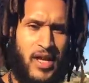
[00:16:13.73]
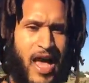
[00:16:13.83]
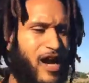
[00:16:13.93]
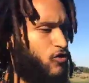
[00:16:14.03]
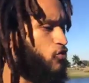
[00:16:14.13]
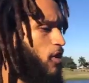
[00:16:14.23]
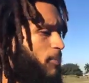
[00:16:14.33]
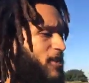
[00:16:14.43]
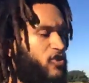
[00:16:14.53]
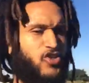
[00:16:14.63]
I grew
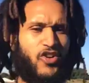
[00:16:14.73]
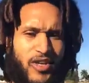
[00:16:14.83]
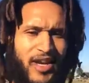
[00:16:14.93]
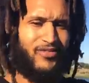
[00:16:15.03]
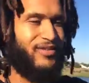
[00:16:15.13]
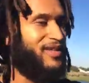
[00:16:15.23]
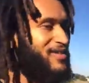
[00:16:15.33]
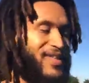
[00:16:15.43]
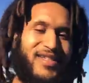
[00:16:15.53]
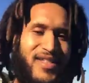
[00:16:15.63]
up in a certain area.
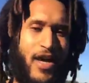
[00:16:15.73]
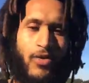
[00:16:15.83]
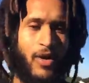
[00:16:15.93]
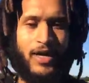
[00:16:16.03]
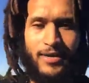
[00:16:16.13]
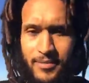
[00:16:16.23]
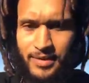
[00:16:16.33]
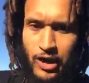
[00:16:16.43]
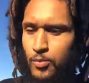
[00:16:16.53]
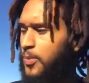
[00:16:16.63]
That's not who I am.
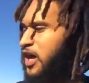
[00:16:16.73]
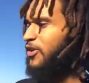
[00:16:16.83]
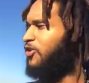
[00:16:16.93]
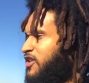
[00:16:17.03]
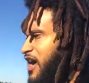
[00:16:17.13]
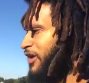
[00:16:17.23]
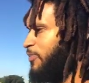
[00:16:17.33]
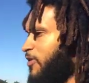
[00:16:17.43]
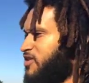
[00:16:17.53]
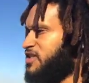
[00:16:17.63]
I don't
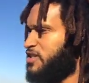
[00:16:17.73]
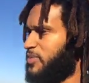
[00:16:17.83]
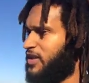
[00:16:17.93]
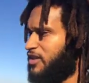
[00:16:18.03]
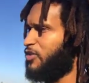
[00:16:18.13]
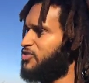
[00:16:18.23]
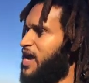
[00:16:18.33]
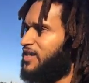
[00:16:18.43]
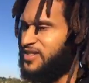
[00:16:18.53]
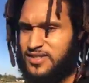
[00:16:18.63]
participate in those
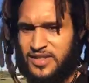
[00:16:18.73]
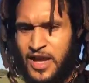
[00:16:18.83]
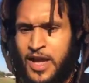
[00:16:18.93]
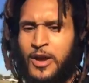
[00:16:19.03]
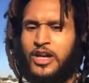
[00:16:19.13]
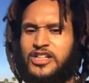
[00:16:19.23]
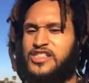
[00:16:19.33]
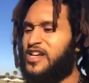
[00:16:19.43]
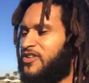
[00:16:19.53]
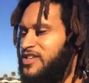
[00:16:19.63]
actions because
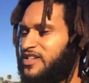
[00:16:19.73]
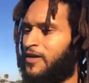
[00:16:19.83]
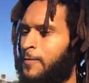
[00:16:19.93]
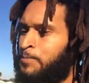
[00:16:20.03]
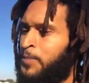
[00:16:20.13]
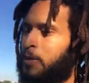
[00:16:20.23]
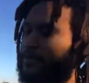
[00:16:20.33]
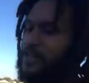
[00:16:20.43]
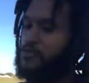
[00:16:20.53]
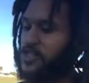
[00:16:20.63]
there's a
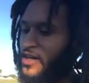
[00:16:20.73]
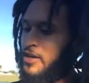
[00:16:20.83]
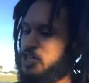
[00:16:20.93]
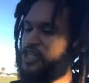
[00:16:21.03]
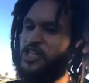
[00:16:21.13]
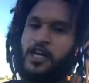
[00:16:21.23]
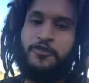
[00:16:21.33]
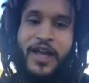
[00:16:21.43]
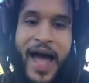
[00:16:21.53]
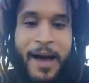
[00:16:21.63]

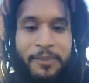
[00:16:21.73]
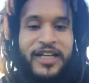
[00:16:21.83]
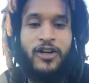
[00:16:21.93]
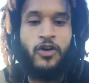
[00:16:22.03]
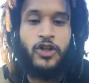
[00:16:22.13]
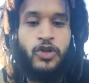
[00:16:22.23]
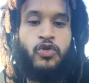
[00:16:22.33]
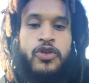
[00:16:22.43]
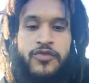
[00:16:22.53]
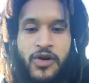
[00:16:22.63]
shift happening on the
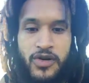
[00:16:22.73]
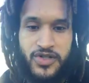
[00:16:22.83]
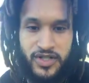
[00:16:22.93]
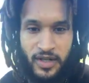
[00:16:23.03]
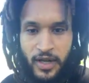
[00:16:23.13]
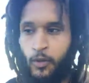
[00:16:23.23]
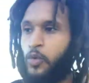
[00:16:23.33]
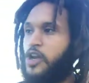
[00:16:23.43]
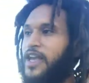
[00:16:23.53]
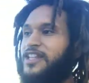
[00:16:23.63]
universe
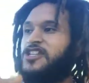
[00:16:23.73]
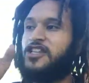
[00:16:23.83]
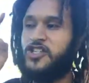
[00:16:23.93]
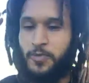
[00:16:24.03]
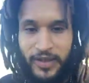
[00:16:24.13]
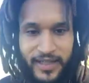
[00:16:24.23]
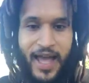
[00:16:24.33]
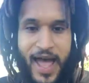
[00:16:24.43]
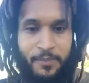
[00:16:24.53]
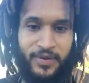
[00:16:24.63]
where it's a split
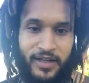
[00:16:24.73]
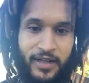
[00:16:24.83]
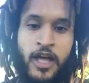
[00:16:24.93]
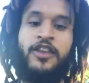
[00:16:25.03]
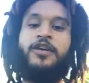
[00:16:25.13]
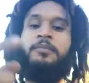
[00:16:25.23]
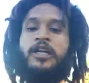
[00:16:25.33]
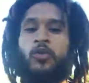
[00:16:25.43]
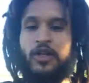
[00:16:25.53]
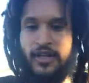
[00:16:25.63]
happening. The
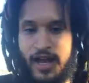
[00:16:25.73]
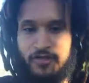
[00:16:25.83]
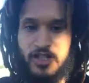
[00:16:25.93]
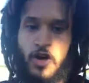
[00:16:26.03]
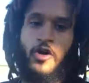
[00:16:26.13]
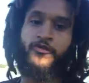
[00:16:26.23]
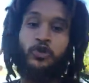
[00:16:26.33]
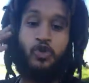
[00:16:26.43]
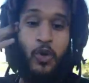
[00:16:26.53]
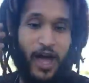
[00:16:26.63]
meek will inherit the earth.
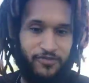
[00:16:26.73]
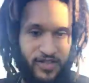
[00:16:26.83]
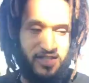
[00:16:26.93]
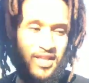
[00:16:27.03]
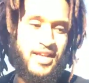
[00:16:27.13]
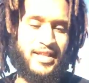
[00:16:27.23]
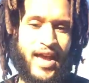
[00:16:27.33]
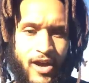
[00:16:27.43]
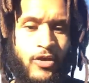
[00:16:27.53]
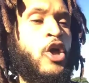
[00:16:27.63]
You have to stay down.